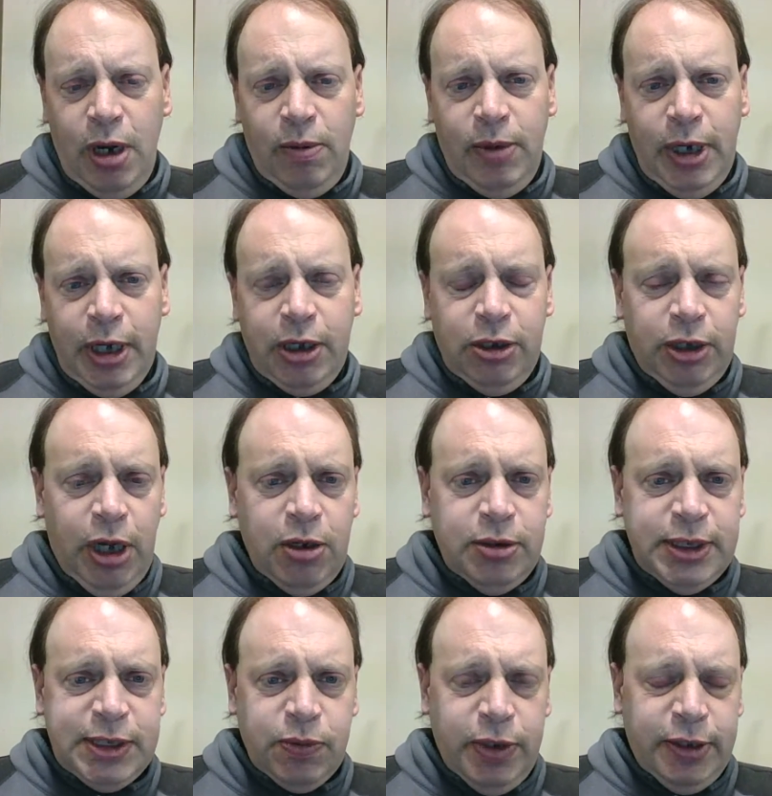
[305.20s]
I want to
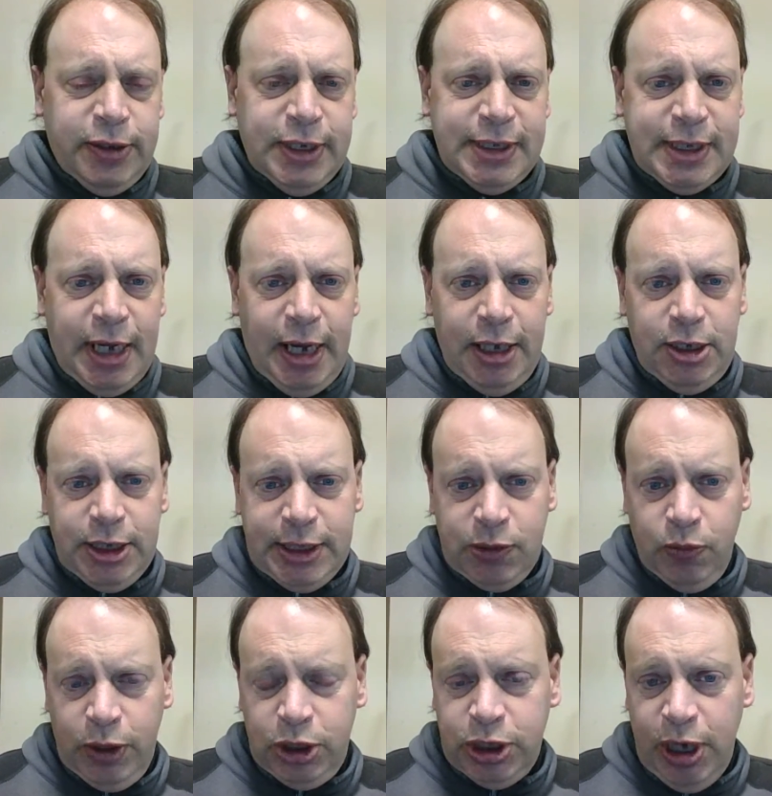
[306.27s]
close with is that I just
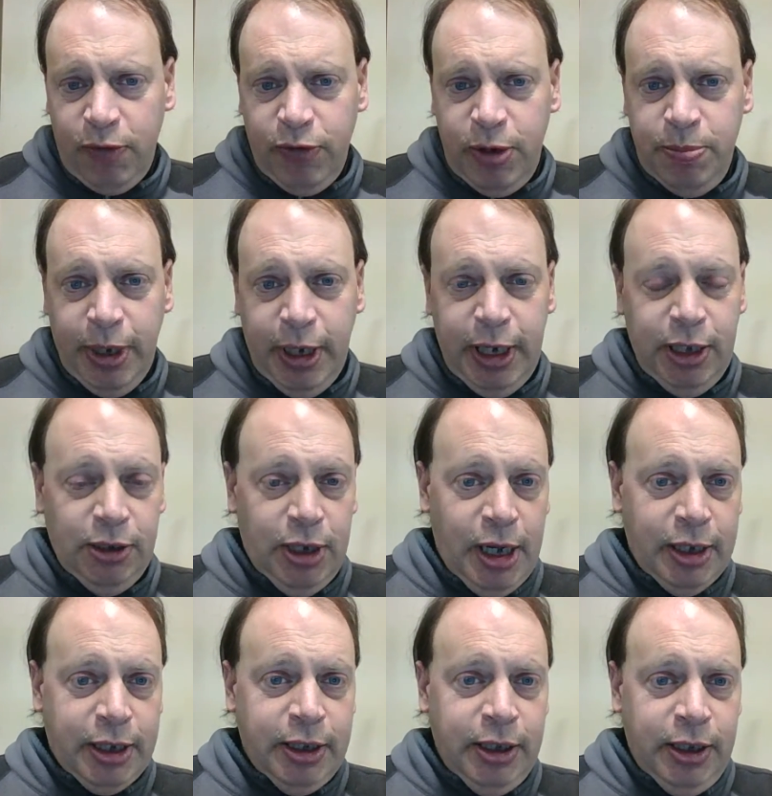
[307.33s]
wish everybody
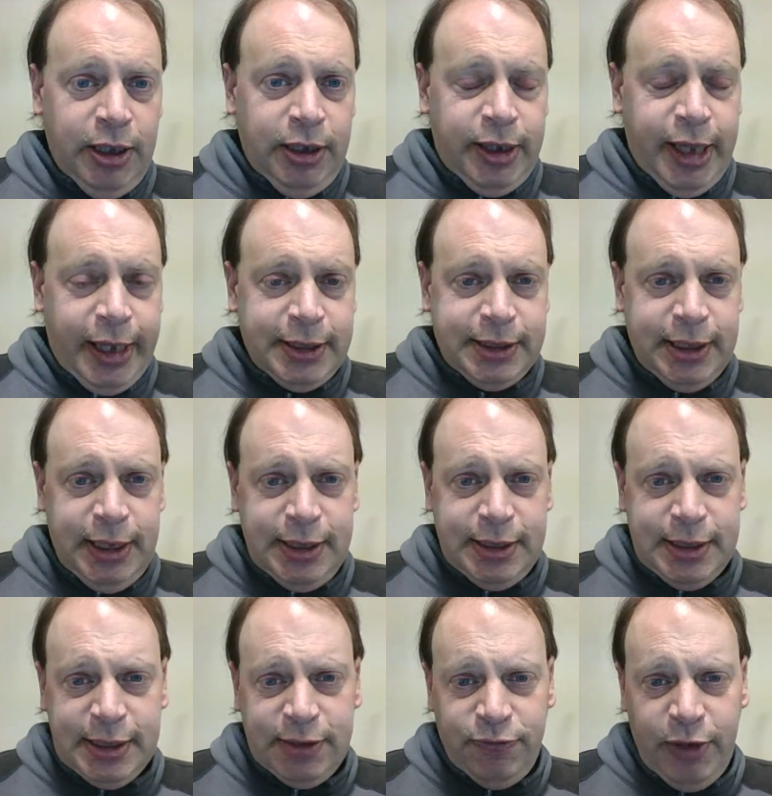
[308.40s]
luck that sees
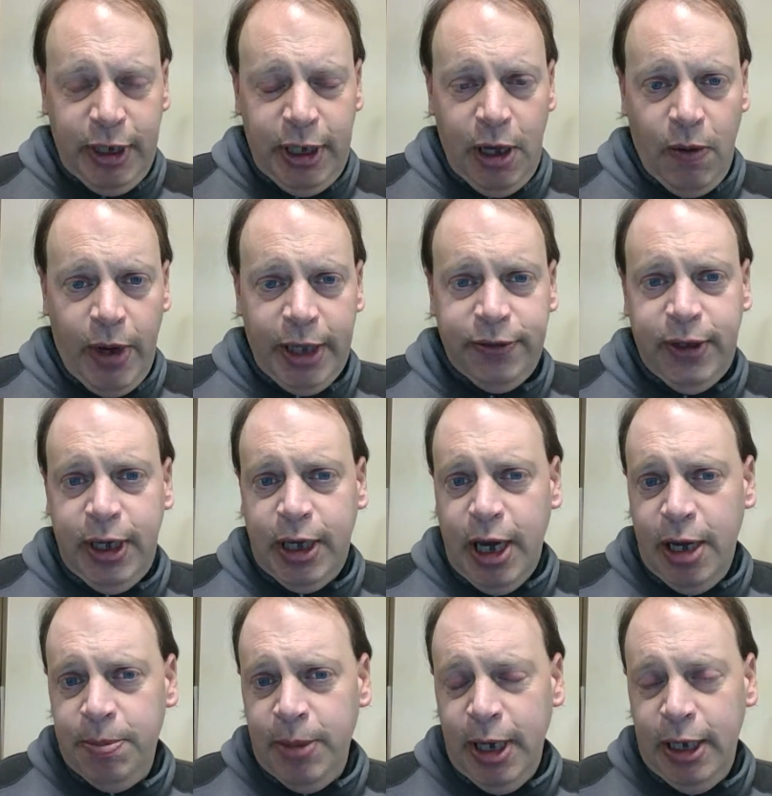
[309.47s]
this video. I think
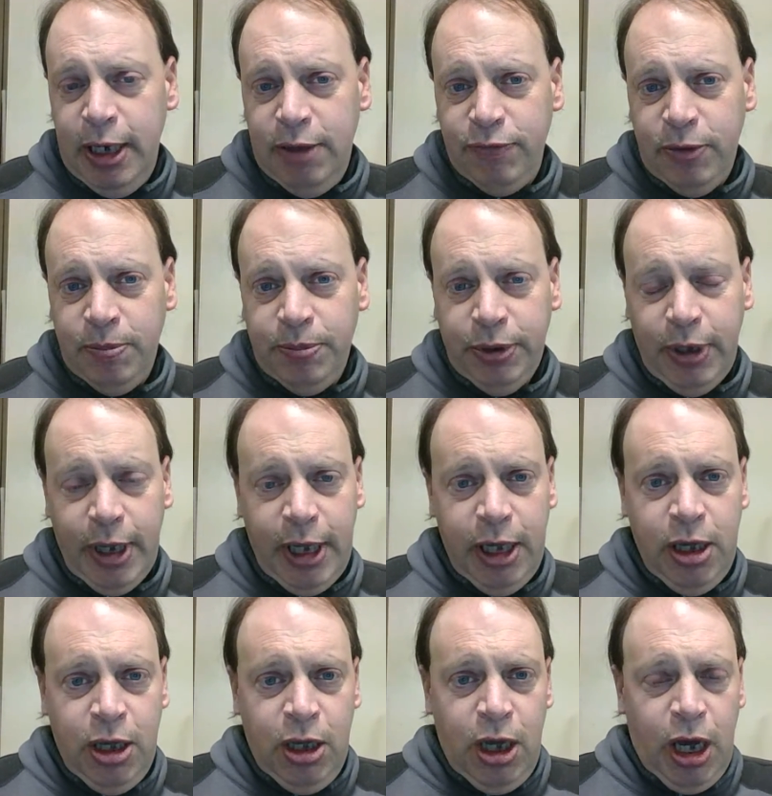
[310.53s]
I might even play